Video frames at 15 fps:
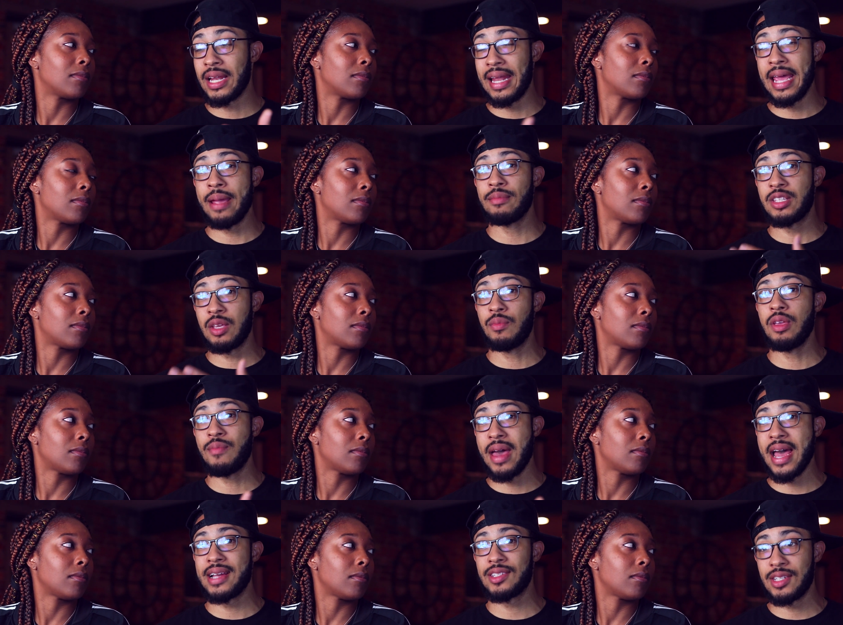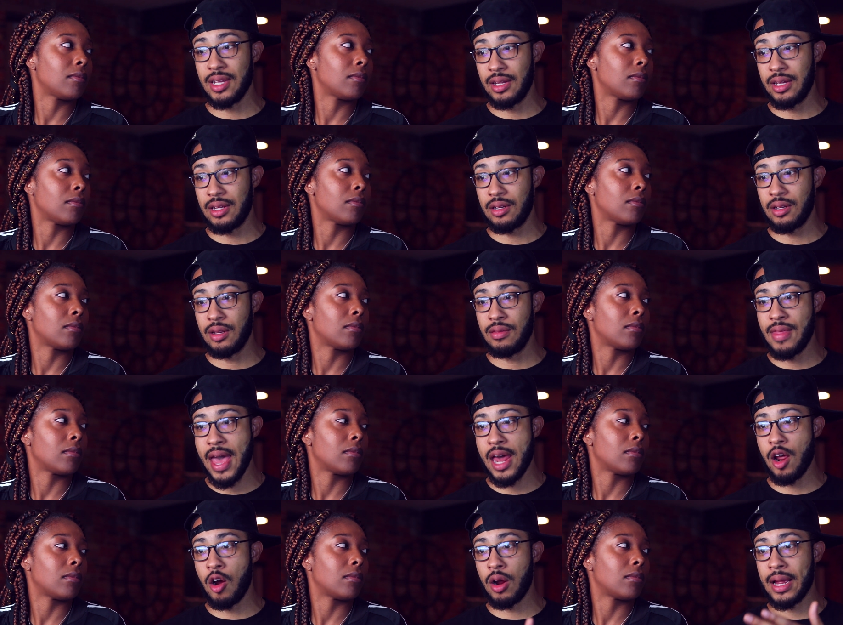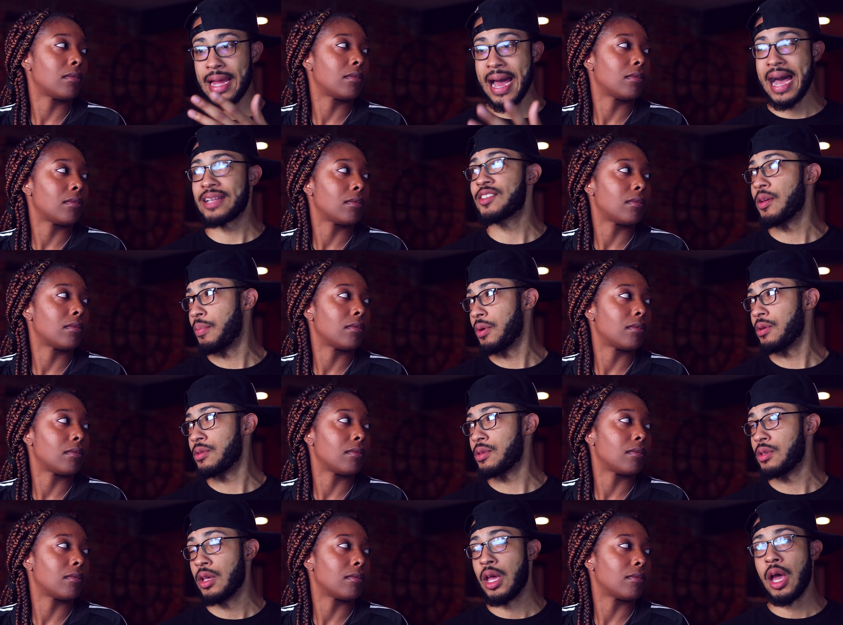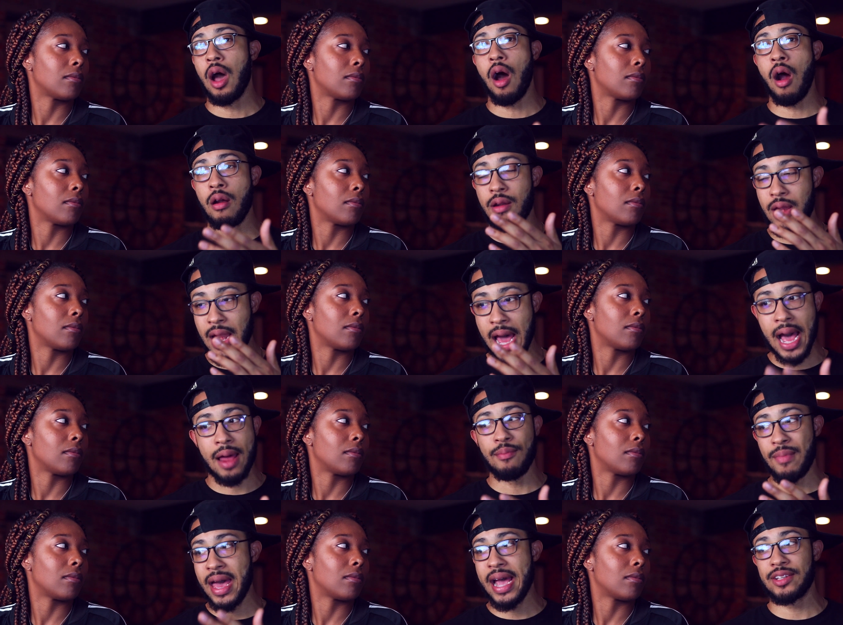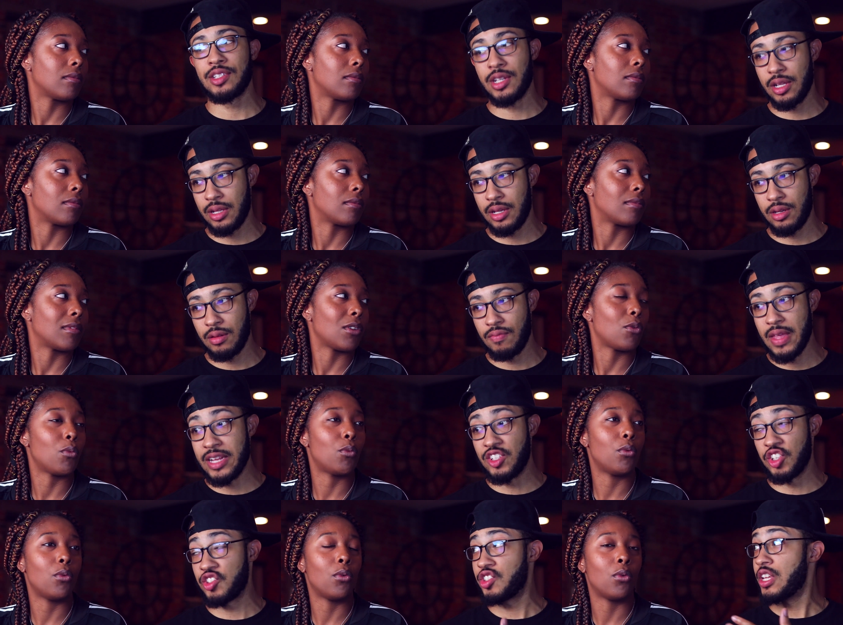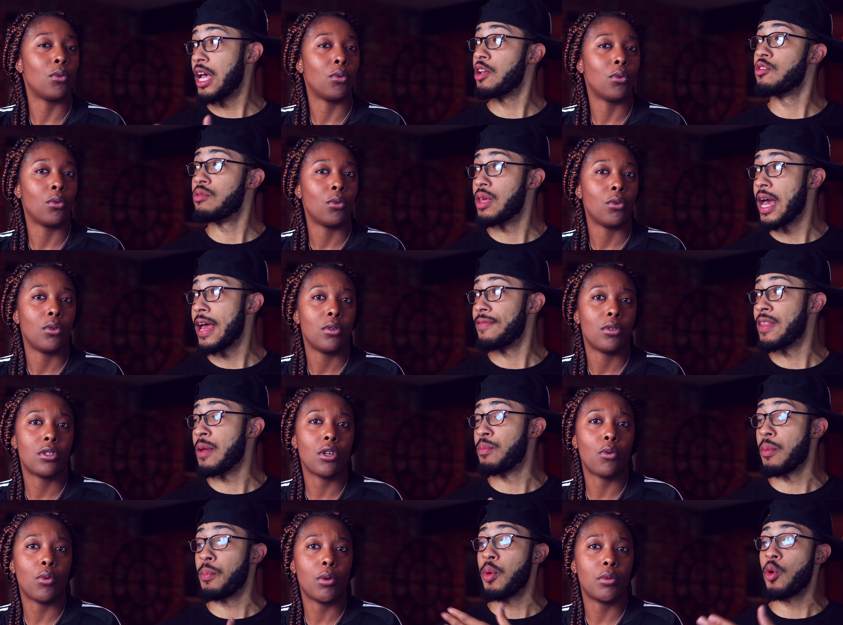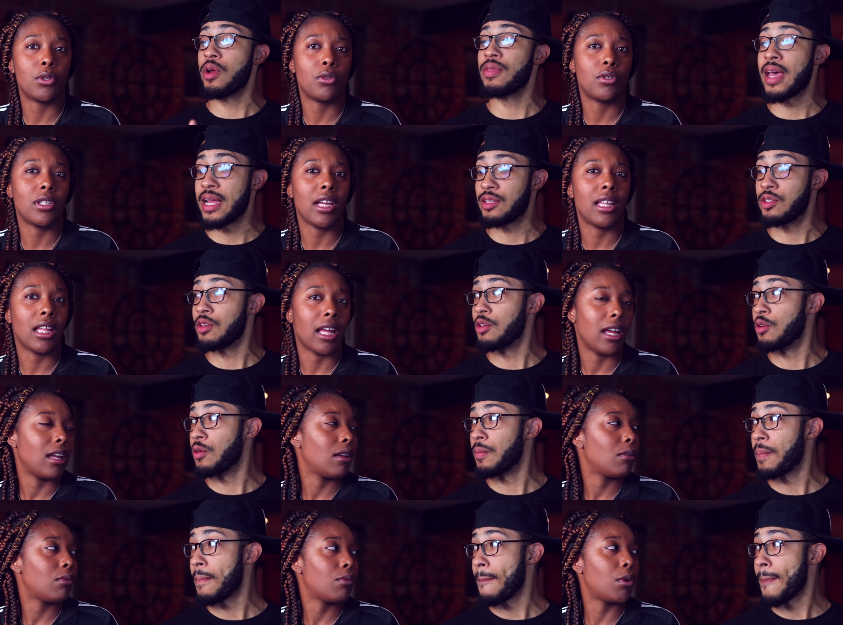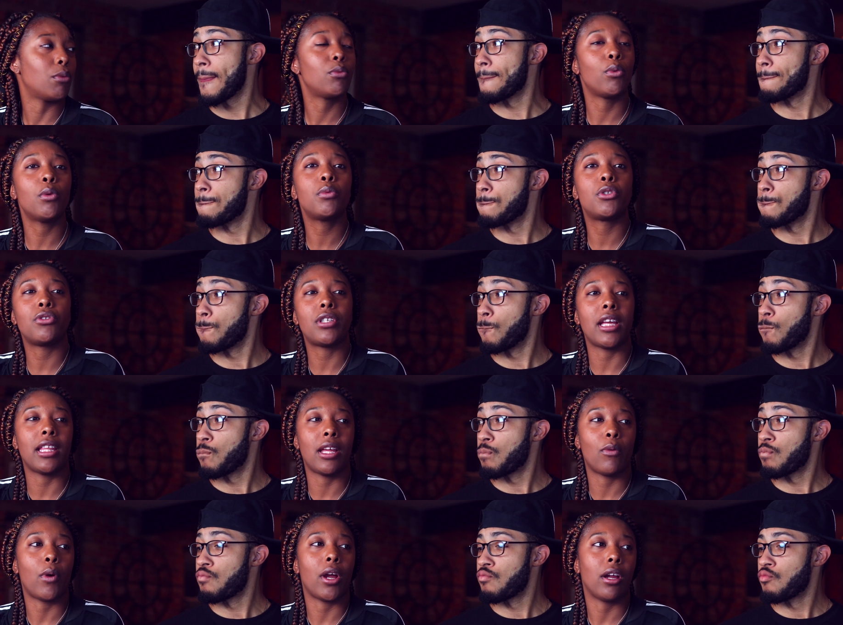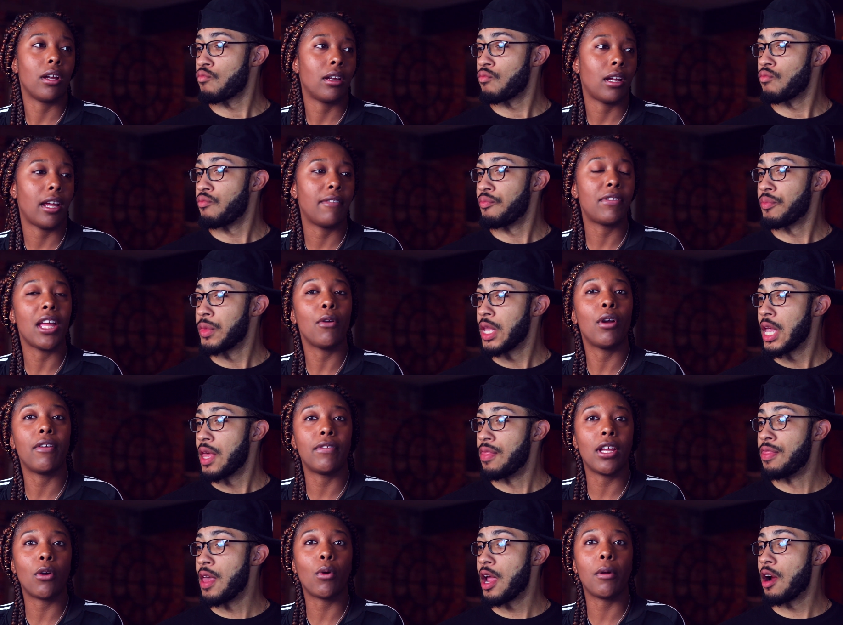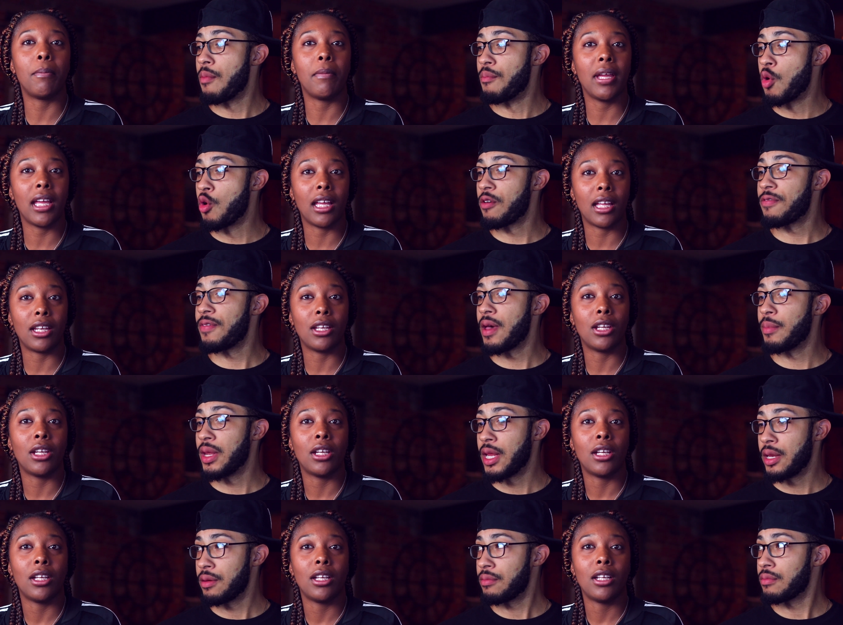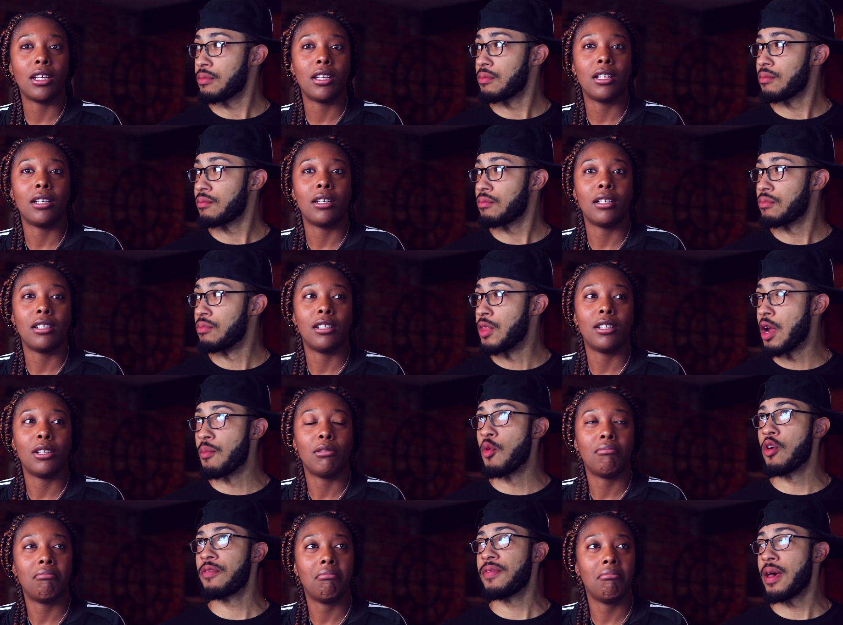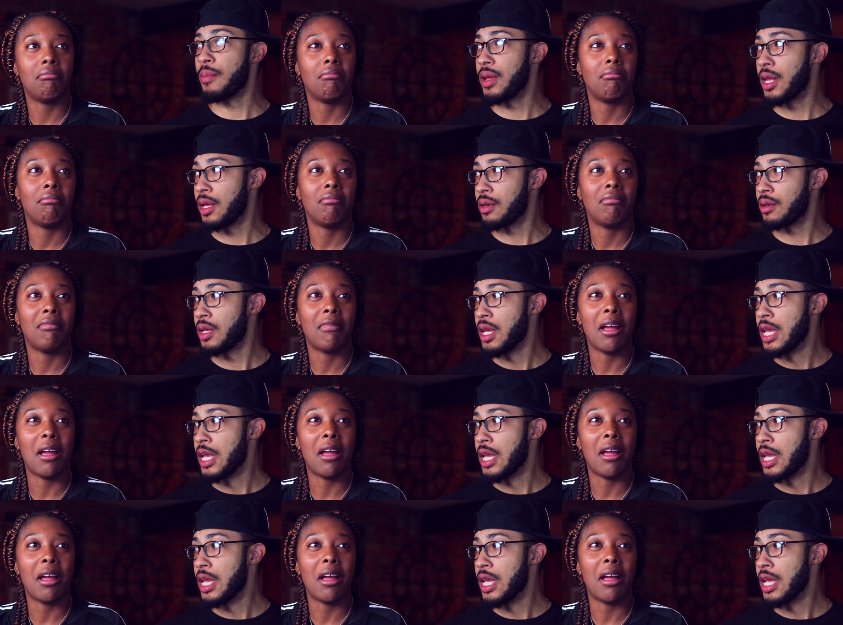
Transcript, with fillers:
Speaker 1: claim to be masculine, that are gossipers, are not masculine. They just tell you that.
Speaker 2: They purport that to you. Well, what would you say they were? If they
Speaker 1: were more feminine. They're more feminine.